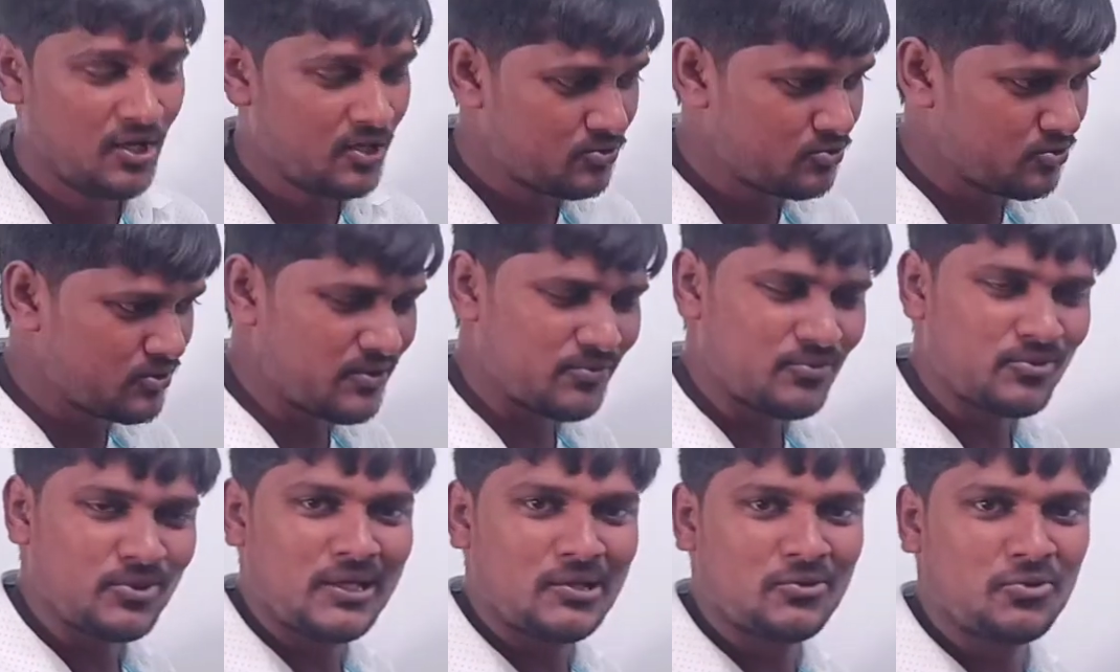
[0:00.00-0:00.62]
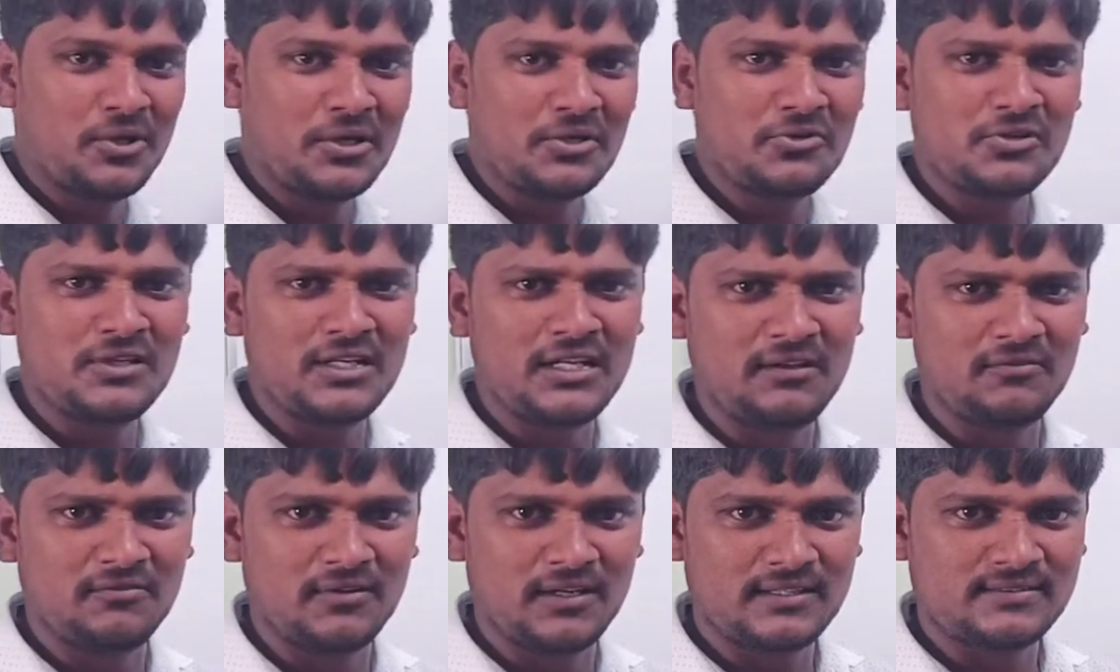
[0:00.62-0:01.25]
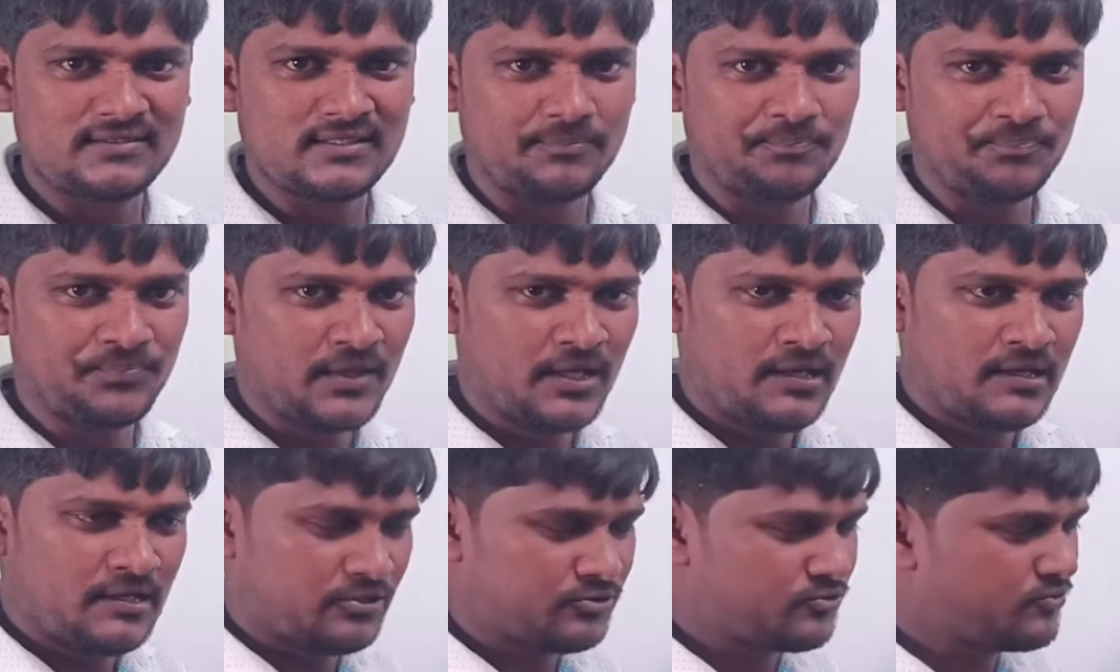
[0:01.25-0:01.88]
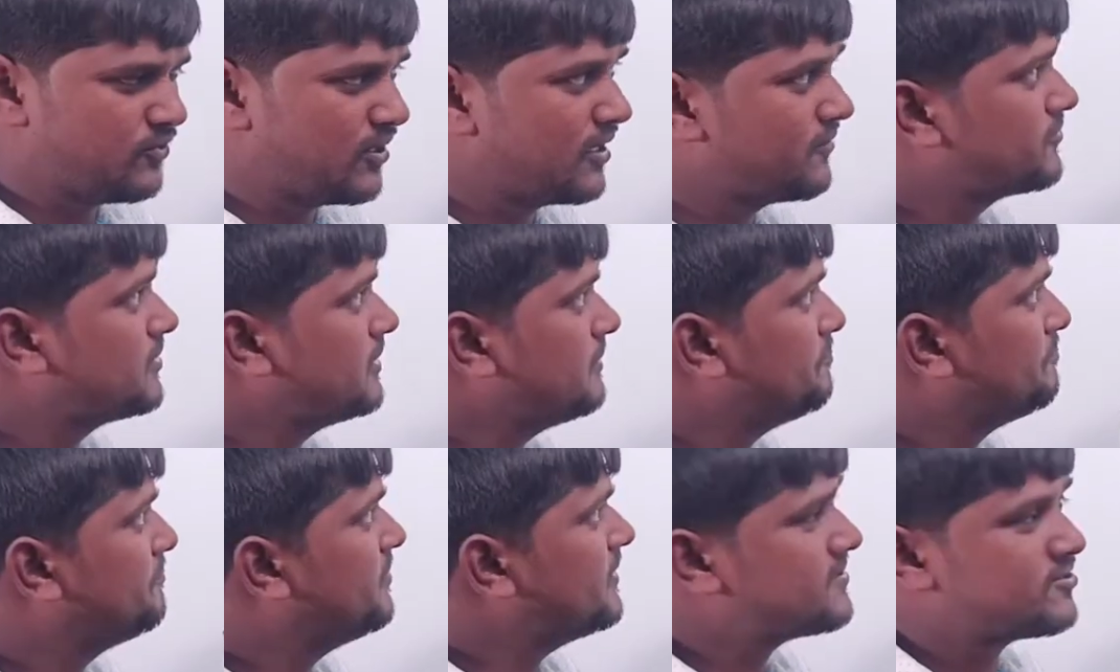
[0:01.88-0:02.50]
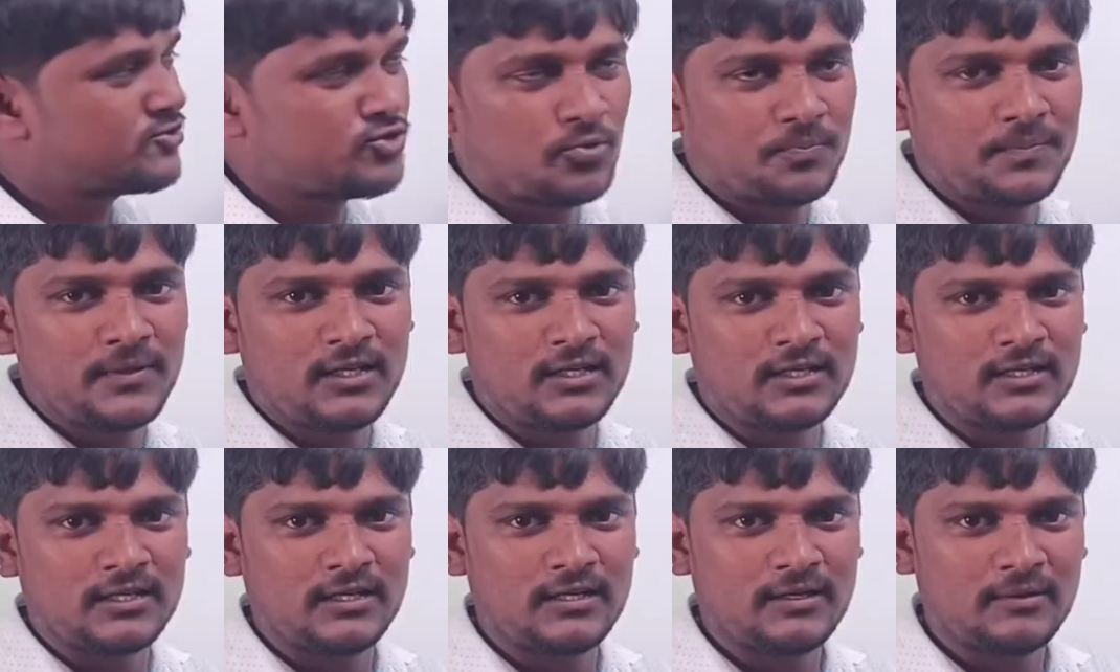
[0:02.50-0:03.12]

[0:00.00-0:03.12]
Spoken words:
Today we are going to deal with one of the best topic